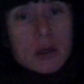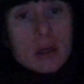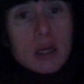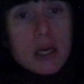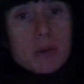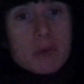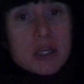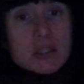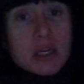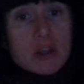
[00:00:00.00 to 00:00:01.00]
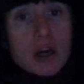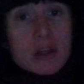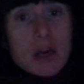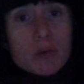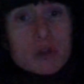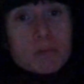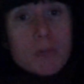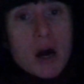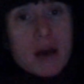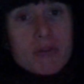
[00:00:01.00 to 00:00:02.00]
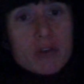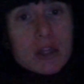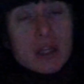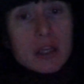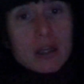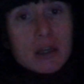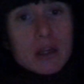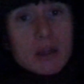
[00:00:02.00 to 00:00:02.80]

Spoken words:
And because I thought that was my feeling